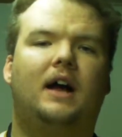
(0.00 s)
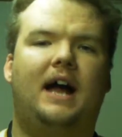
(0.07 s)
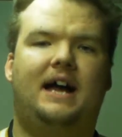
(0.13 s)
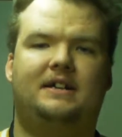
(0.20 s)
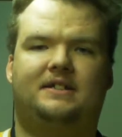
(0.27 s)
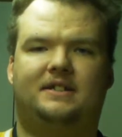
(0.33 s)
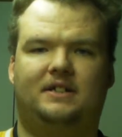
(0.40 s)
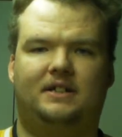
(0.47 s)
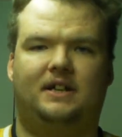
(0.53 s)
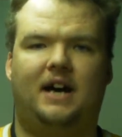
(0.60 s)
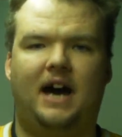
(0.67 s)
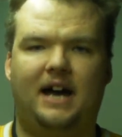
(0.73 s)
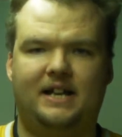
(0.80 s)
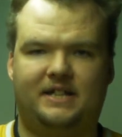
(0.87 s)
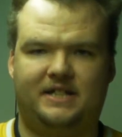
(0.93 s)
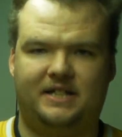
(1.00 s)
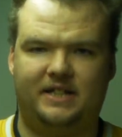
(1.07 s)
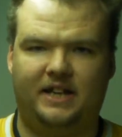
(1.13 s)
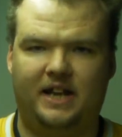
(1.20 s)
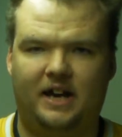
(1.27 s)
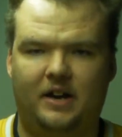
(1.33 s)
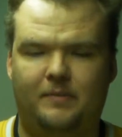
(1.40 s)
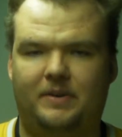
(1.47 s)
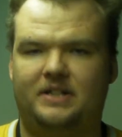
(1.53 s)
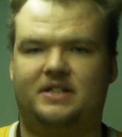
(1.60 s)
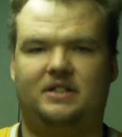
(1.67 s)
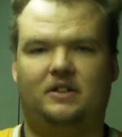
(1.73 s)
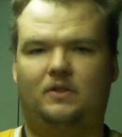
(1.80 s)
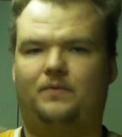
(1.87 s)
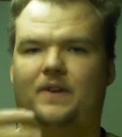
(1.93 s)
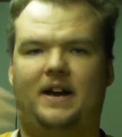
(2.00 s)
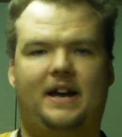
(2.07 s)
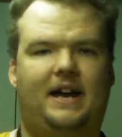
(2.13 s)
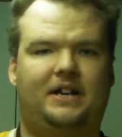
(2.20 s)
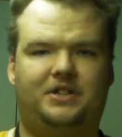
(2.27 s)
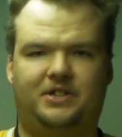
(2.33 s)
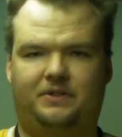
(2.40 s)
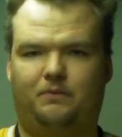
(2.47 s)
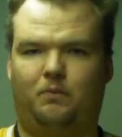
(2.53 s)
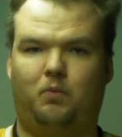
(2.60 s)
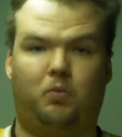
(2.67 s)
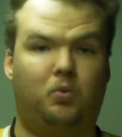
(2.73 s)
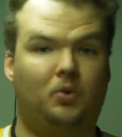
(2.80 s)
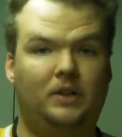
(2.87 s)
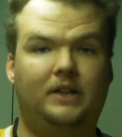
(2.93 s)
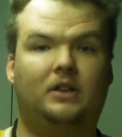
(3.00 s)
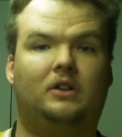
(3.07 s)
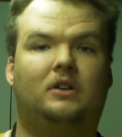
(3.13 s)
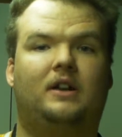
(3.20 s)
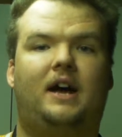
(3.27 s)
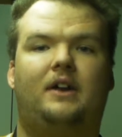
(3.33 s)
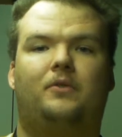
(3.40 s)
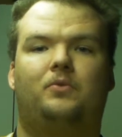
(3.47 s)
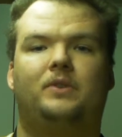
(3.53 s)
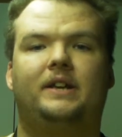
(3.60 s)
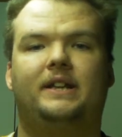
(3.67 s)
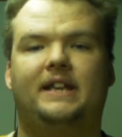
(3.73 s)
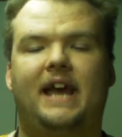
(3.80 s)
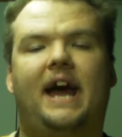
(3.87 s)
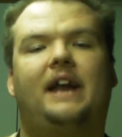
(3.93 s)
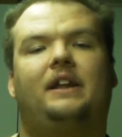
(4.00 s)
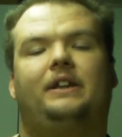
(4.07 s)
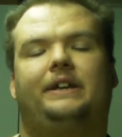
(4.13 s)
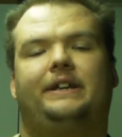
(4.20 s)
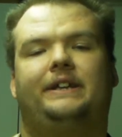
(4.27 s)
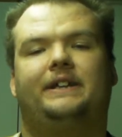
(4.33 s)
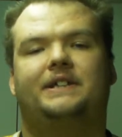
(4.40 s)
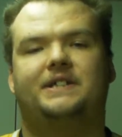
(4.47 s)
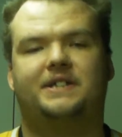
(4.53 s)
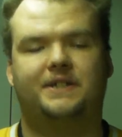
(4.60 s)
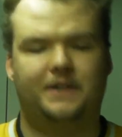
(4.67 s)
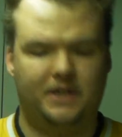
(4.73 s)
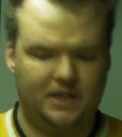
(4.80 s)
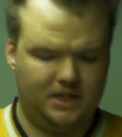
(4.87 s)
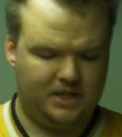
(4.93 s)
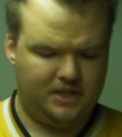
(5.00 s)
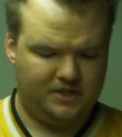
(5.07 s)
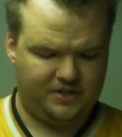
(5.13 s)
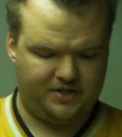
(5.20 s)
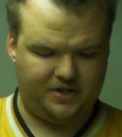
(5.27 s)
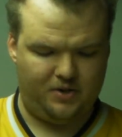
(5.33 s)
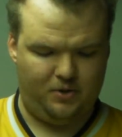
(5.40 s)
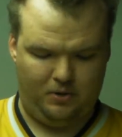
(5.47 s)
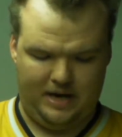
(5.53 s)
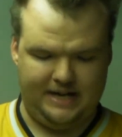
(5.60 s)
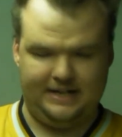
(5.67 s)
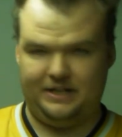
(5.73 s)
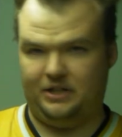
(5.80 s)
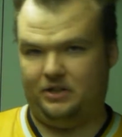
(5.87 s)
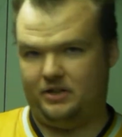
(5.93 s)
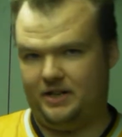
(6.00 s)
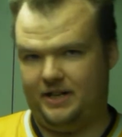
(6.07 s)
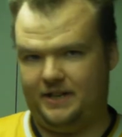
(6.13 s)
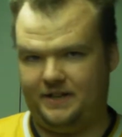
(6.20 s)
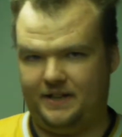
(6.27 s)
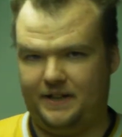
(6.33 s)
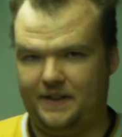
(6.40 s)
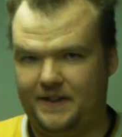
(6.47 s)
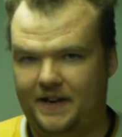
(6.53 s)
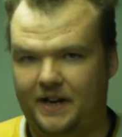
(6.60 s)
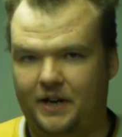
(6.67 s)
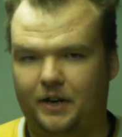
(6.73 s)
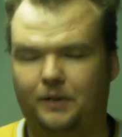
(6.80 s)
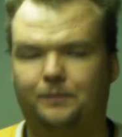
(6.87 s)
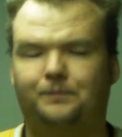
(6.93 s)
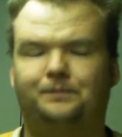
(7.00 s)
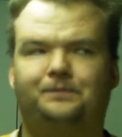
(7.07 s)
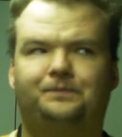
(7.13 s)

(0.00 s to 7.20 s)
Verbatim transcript: As a IT guy myself, I actually really learned how to read the analytics. So I didn't learn anything there.